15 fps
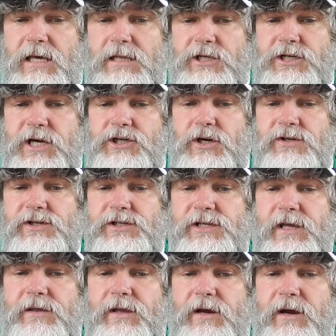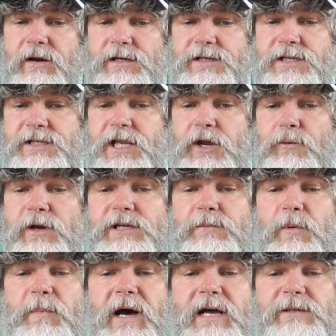The judge also said there existed a
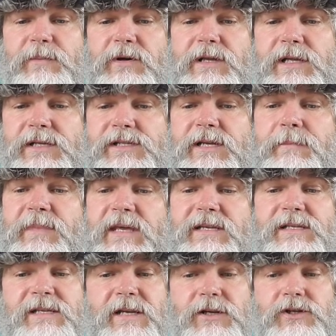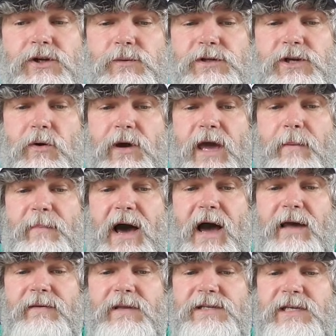reasonable possibility that something sinister was going on
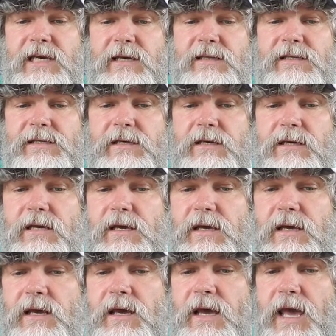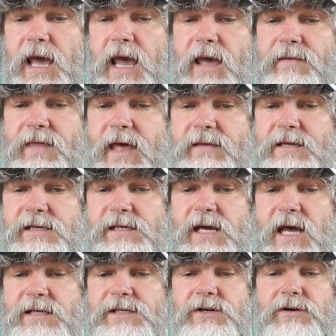behind the scenes, and that this
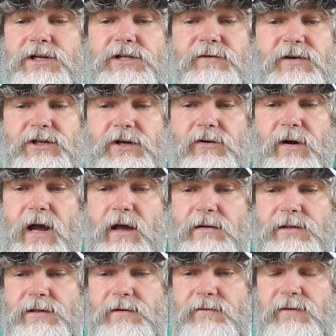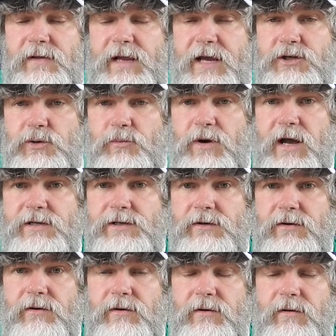constituted sufficient grounds for the National
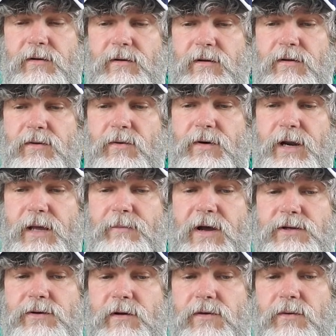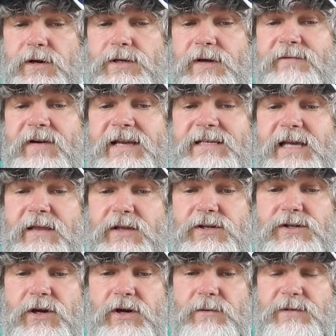Prosecuting Authority to investigate the
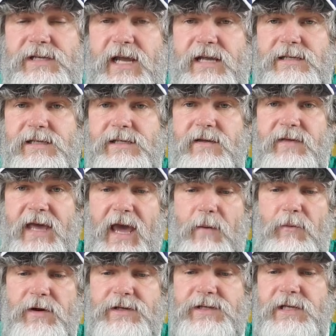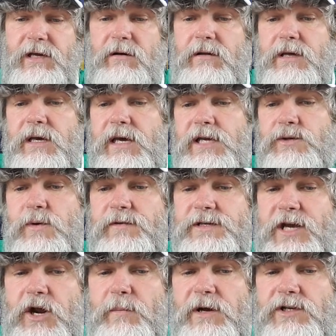circumstances of the Emirates deal as well
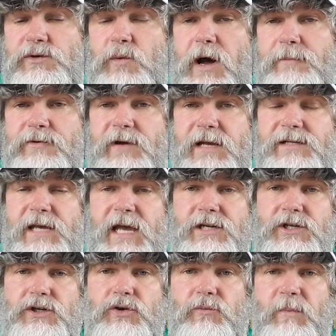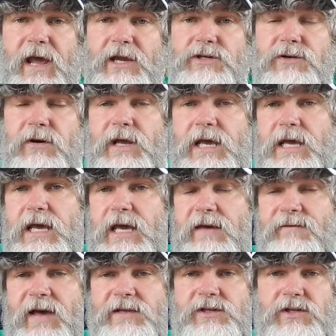as the Airbus swap transaction, 2 major
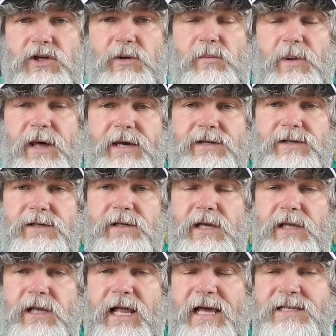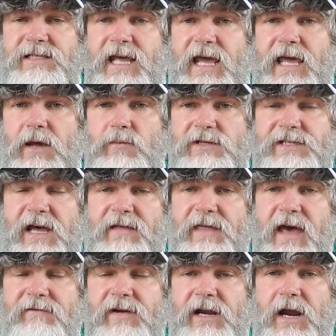events that took place in the last decade with South
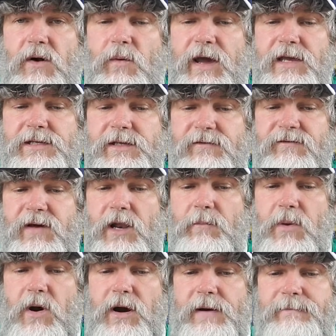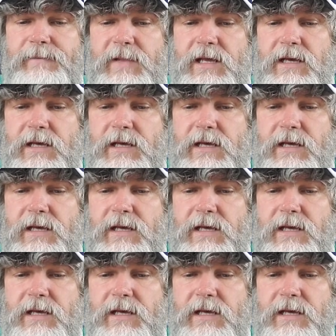African Airways that fell apart.